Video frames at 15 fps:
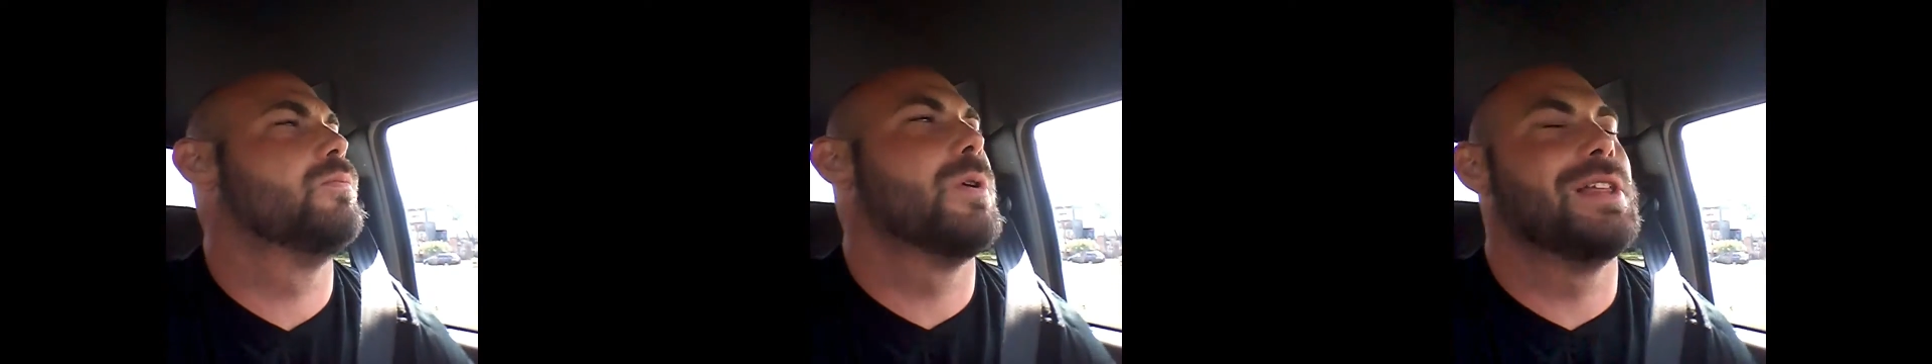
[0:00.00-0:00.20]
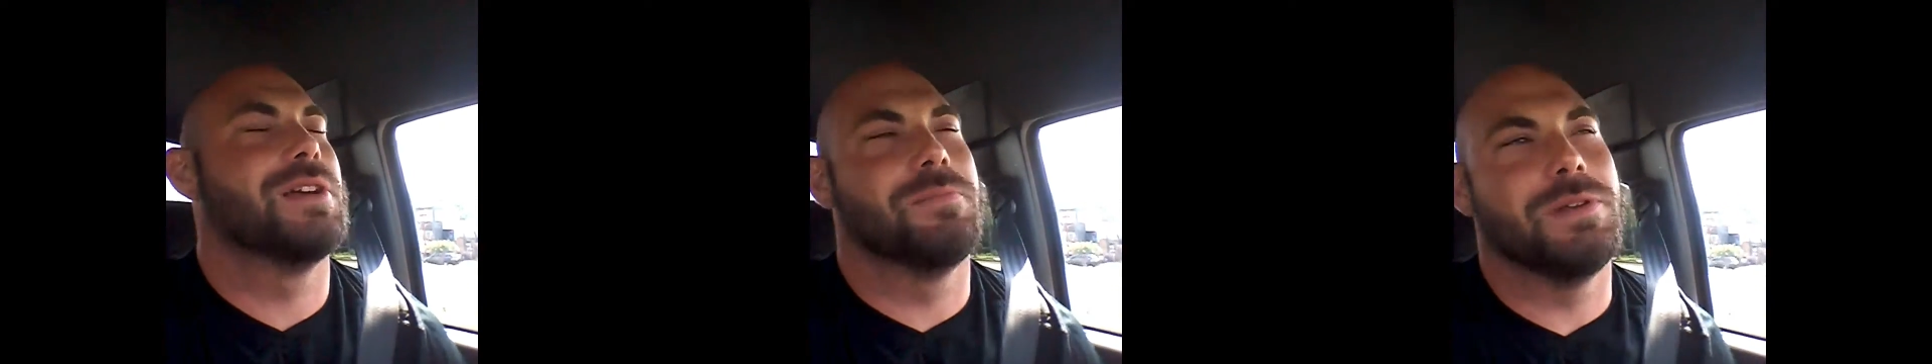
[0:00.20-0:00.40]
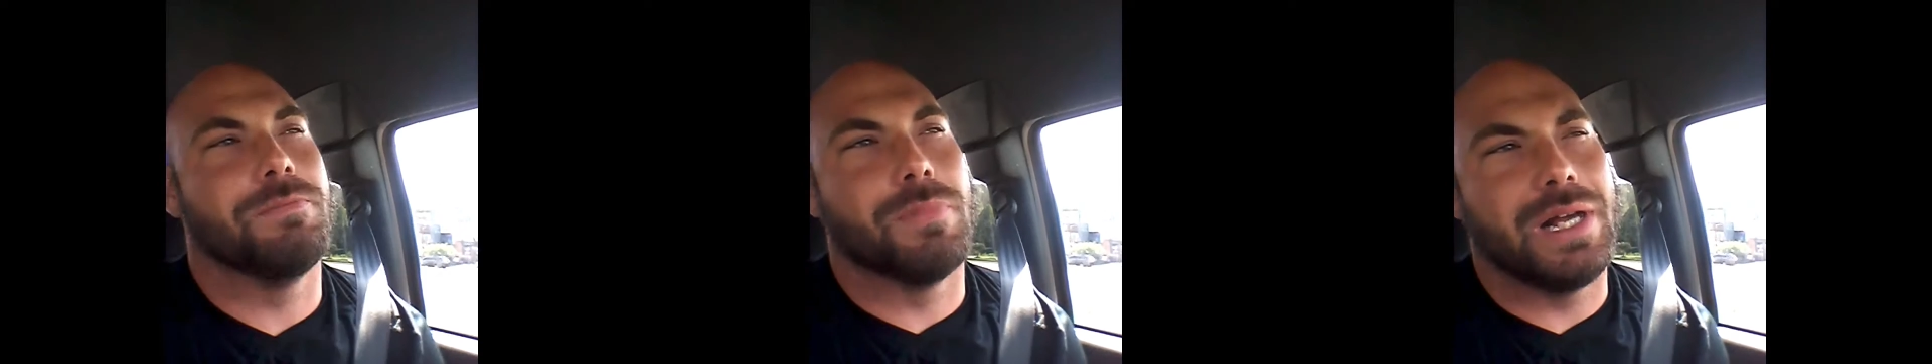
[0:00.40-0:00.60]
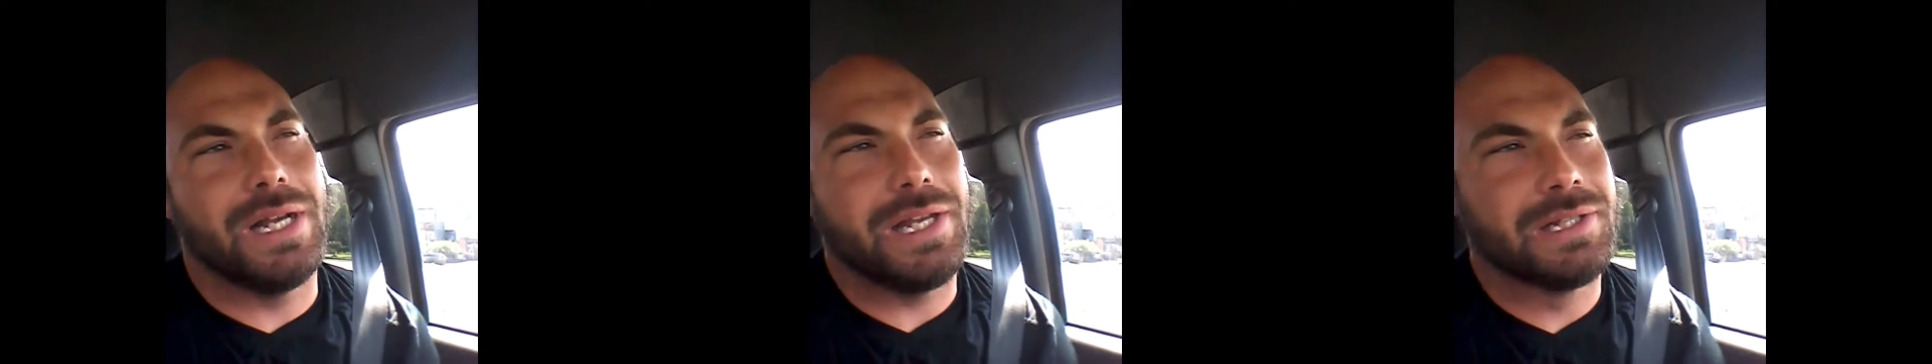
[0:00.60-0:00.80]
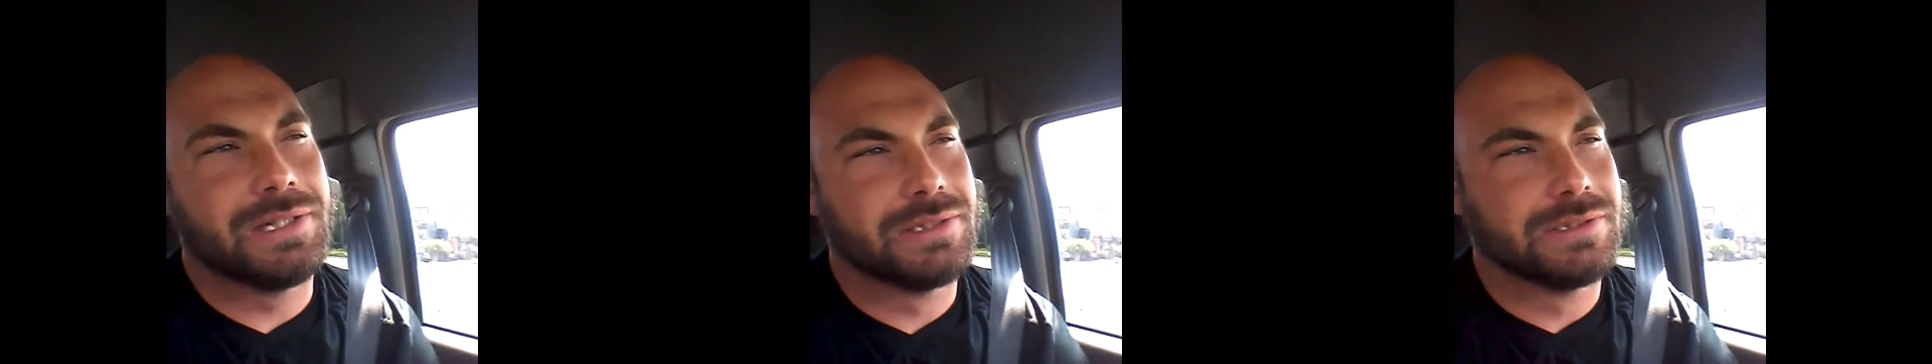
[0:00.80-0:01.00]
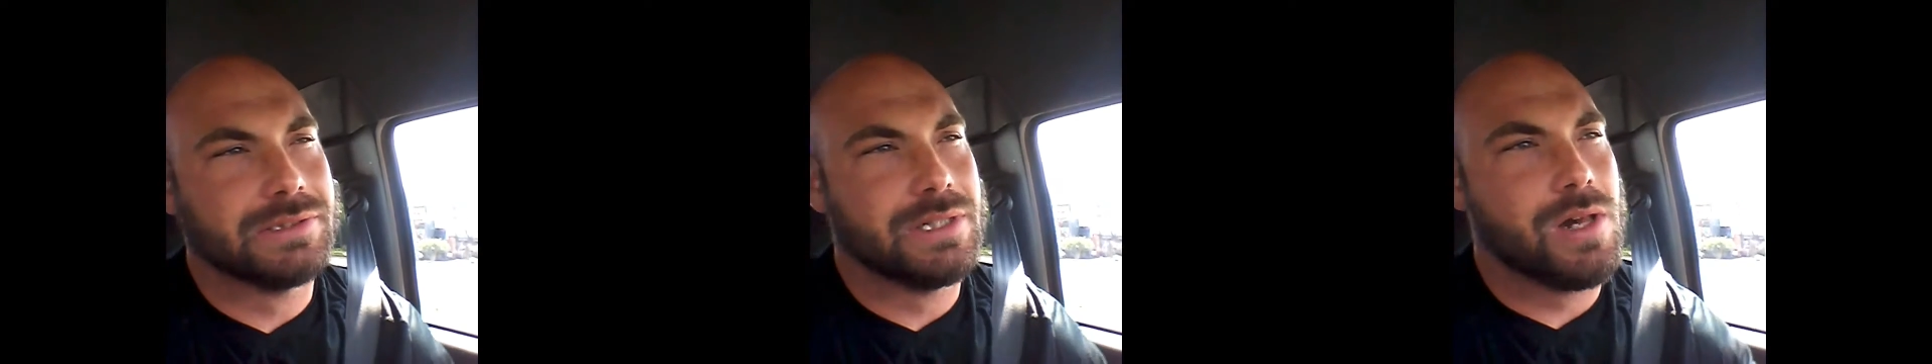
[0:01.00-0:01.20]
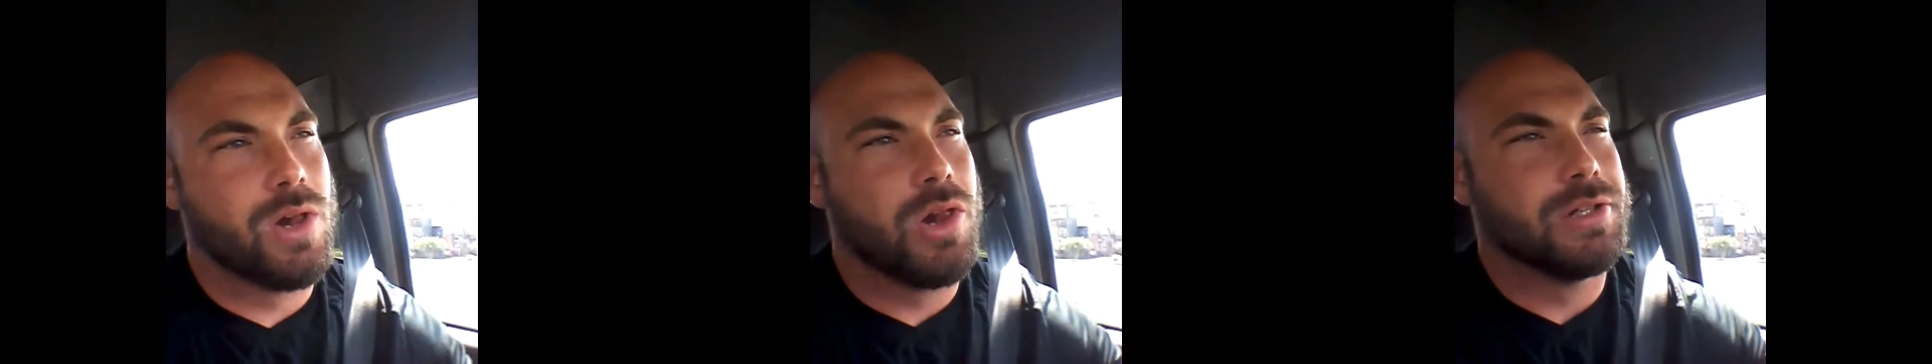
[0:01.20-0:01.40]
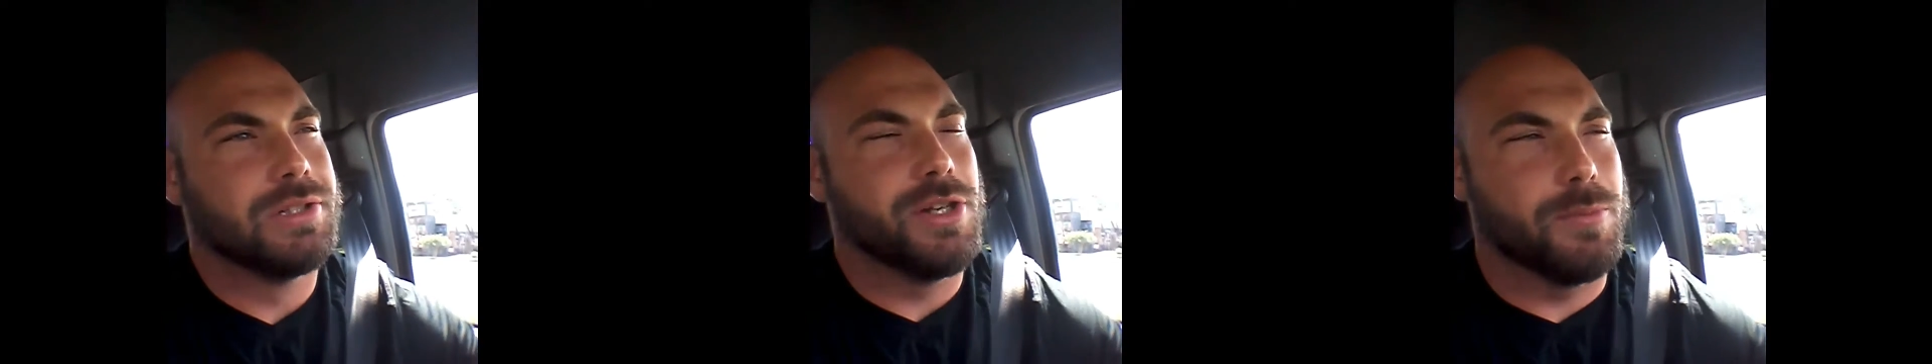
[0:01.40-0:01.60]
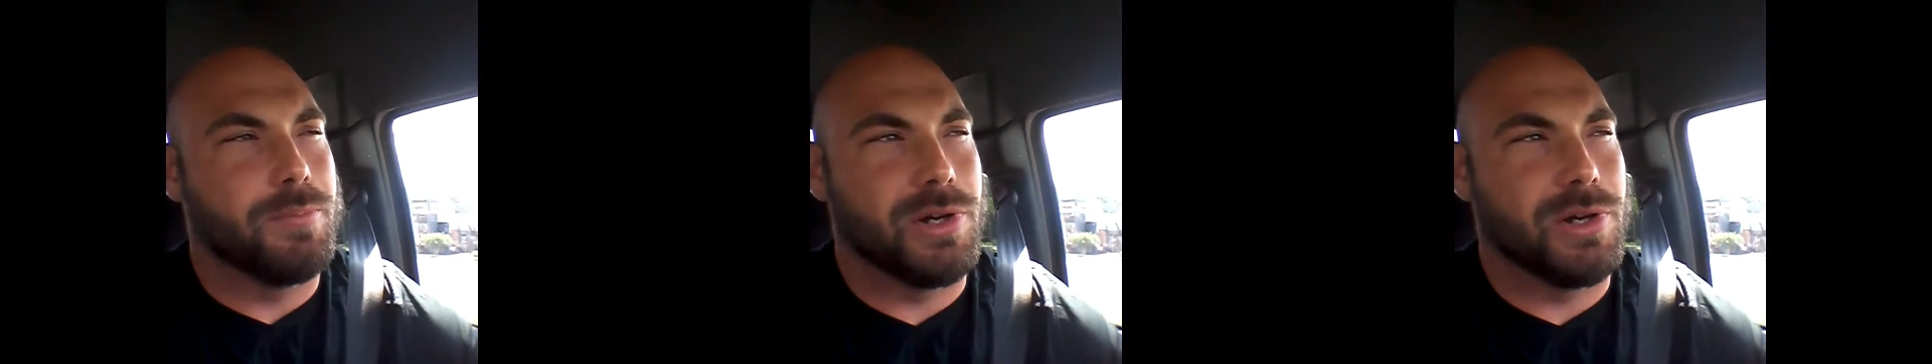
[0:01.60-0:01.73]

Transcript: Whether it be money, your